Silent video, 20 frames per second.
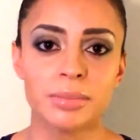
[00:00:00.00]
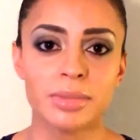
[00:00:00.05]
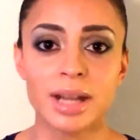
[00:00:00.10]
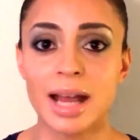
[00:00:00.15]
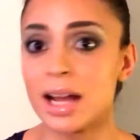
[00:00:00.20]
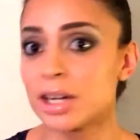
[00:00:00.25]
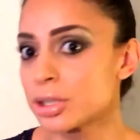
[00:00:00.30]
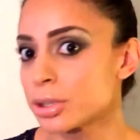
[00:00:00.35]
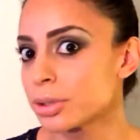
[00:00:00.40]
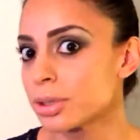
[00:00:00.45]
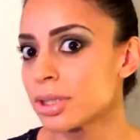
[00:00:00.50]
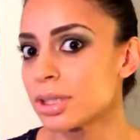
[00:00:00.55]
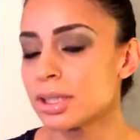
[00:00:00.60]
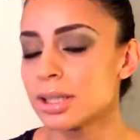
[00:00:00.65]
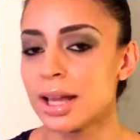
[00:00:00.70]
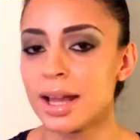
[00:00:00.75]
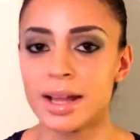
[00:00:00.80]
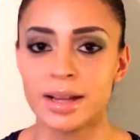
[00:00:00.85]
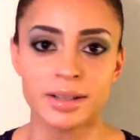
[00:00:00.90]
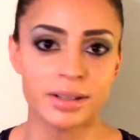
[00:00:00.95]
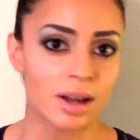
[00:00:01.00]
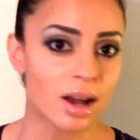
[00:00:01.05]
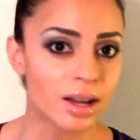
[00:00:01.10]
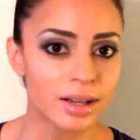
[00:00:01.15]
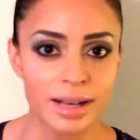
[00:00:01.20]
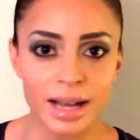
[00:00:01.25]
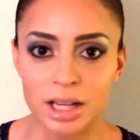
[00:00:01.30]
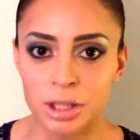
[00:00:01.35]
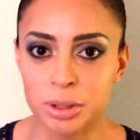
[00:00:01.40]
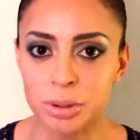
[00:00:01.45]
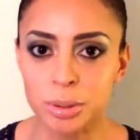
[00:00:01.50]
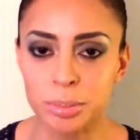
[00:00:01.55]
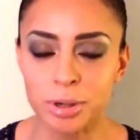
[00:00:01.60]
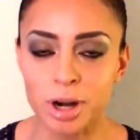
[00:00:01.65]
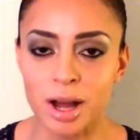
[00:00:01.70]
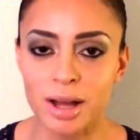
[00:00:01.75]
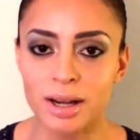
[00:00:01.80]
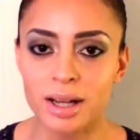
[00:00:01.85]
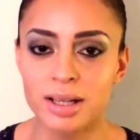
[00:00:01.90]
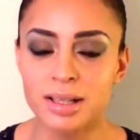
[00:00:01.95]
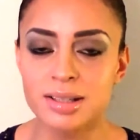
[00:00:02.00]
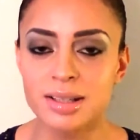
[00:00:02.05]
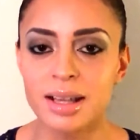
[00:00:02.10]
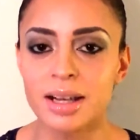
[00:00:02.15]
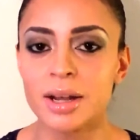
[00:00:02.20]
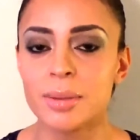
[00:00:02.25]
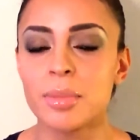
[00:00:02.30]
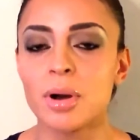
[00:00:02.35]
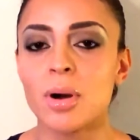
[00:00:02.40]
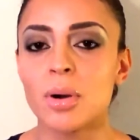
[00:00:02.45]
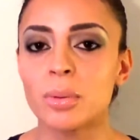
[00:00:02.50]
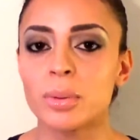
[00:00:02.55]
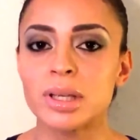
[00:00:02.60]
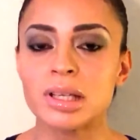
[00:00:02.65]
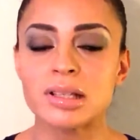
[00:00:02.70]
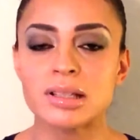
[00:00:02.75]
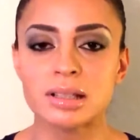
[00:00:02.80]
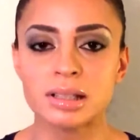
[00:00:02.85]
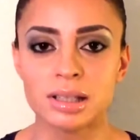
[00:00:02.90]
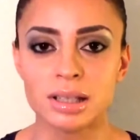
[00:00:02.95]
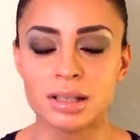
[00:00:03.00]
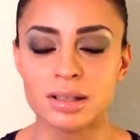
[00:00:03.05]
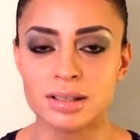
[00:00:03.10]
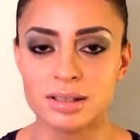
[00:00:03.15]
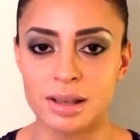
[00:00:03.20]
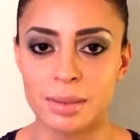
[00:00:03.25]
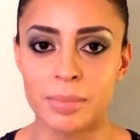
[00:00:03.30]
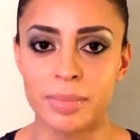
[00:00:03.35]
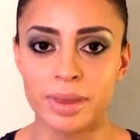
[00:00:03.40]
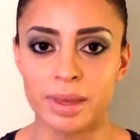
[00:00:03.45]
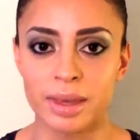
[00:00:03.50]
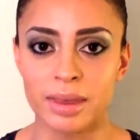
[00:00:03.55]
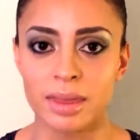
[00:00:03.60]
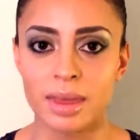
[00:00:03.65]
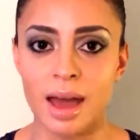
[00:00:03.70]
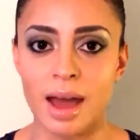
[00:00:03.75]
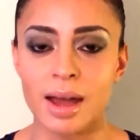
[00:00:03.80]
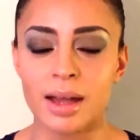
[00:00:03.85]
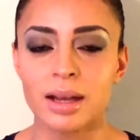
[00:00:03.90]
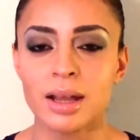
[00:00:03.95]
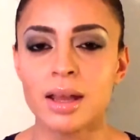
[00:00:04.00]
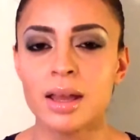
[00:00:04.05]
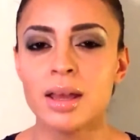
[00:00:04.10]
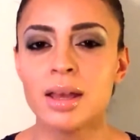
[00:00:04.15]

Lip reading: natural and non-natural products, and I'm always seeking something that